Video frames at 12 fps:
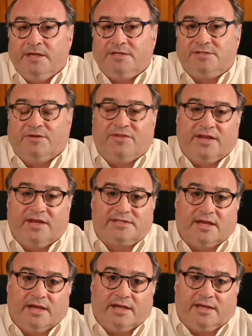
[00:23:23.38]
So
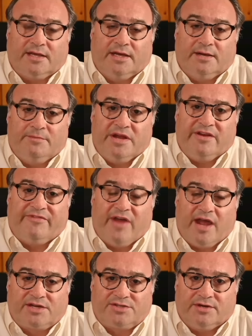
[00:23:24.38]
things like uh,
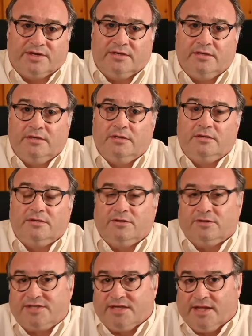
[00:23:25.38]
manufacturing,
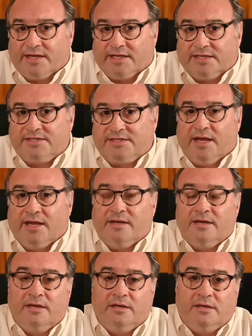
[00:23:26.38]
nursing, like I said,
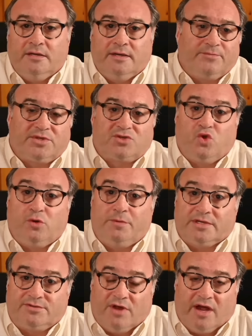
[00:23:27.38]
school
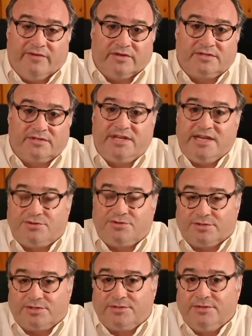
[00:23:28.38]
bus drivers,
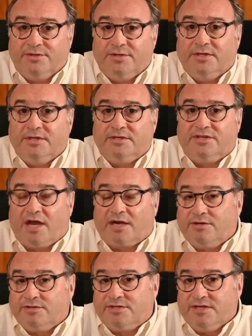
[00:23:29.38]
teachers,
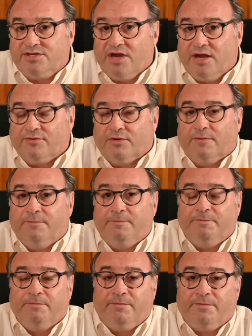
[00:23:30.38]
doctors in general.
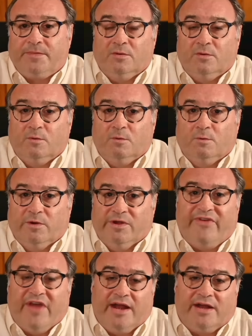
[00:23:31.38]

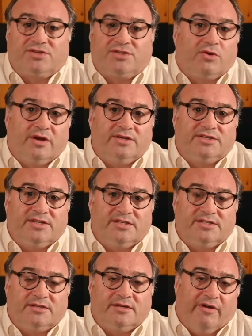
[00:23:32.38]
We've had a
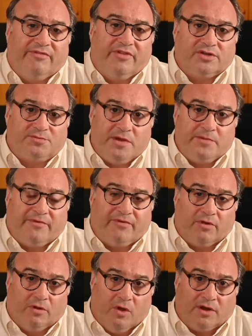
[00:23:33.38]
shortages of those people
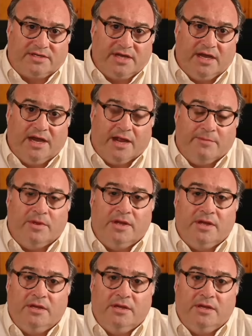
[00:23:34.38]
for a long time.